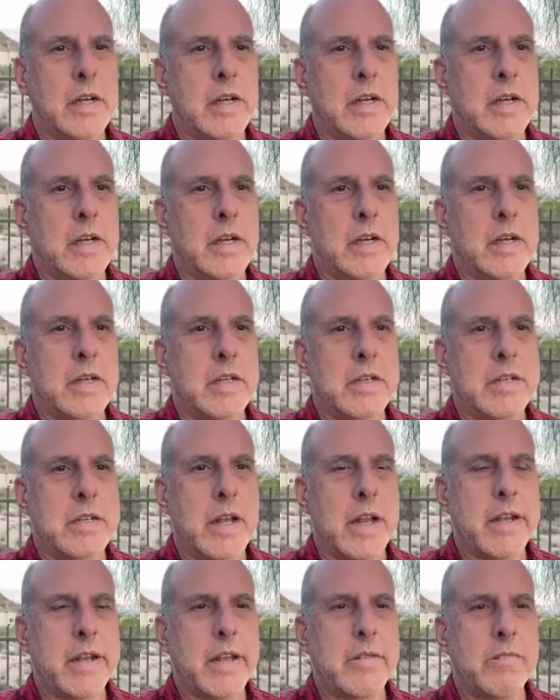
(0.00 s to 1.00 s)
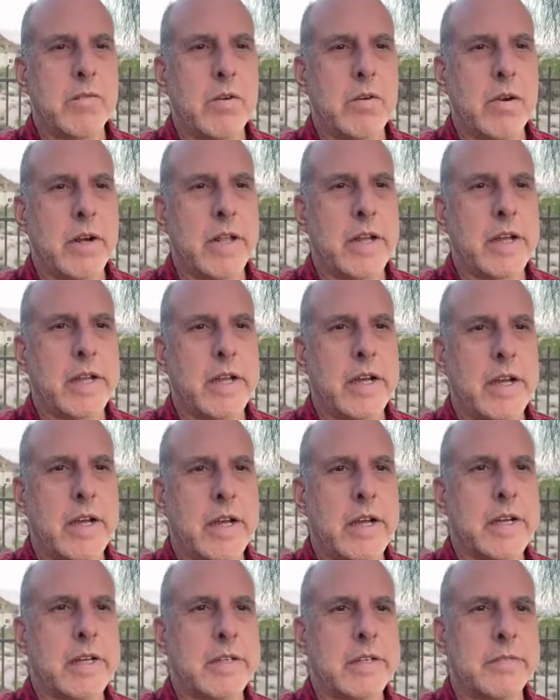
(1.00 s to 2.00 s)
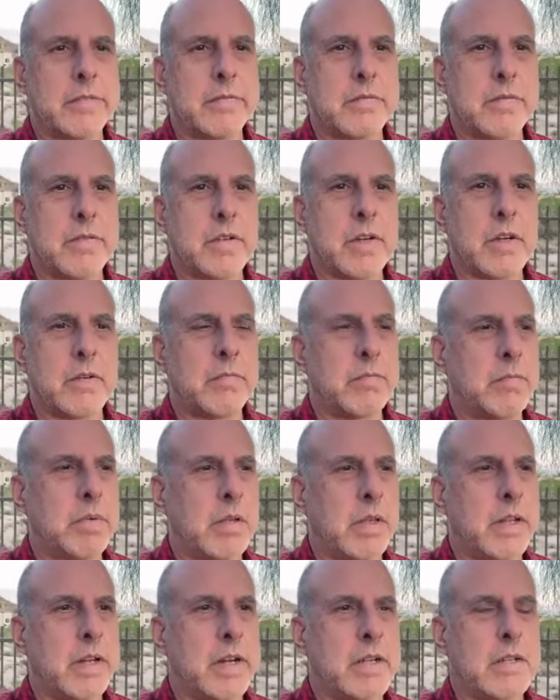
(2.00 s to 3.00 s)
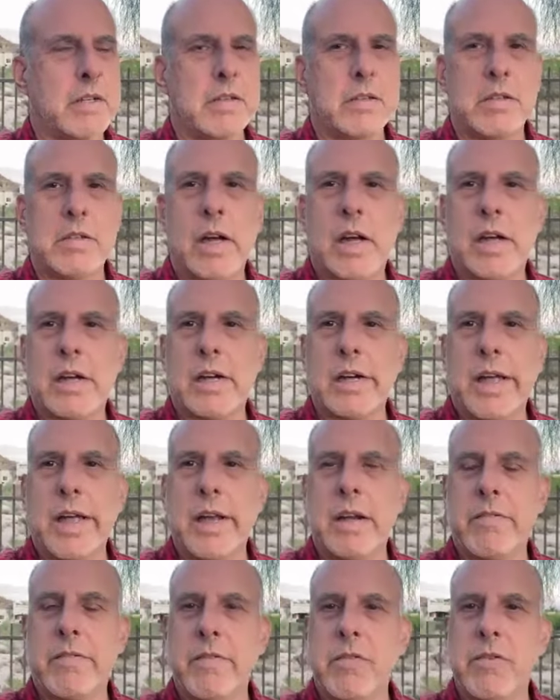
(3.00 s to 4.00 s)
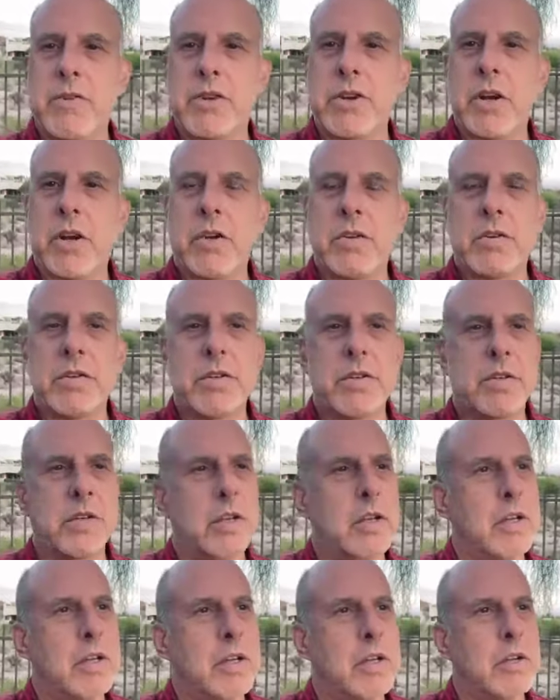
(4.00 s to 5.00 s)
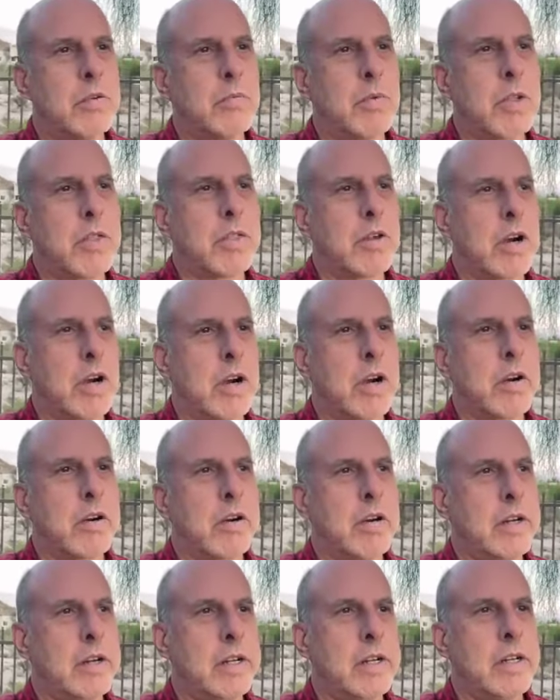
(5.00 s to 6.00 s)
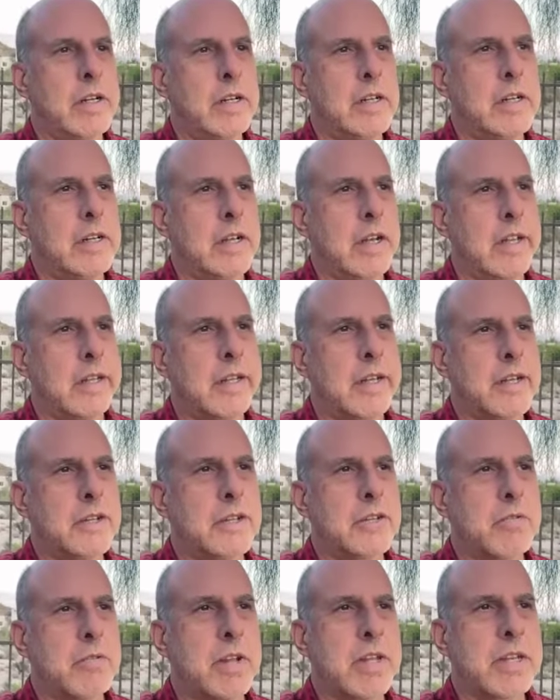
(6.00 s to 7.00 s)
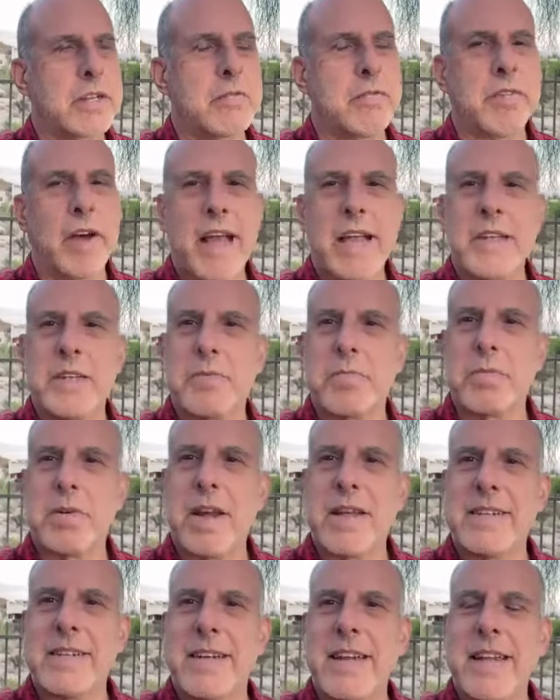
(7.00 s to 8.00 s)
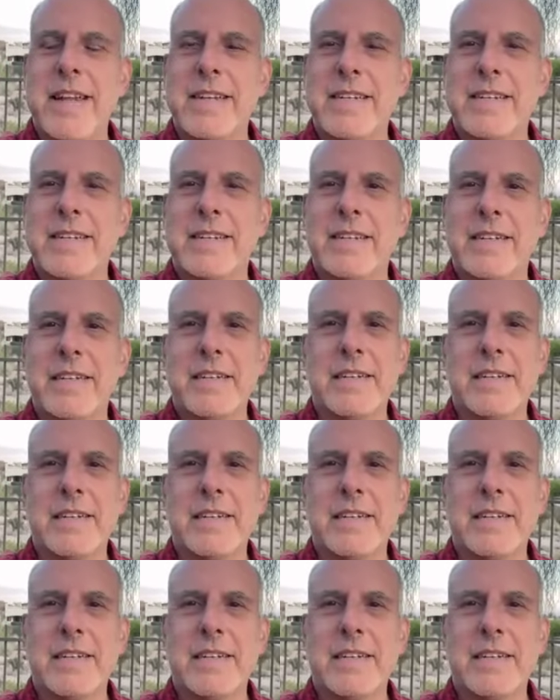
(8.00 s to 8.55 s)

uh, the Sunday morning, uh, you know, political uh, interview shows with our illustrious Vice President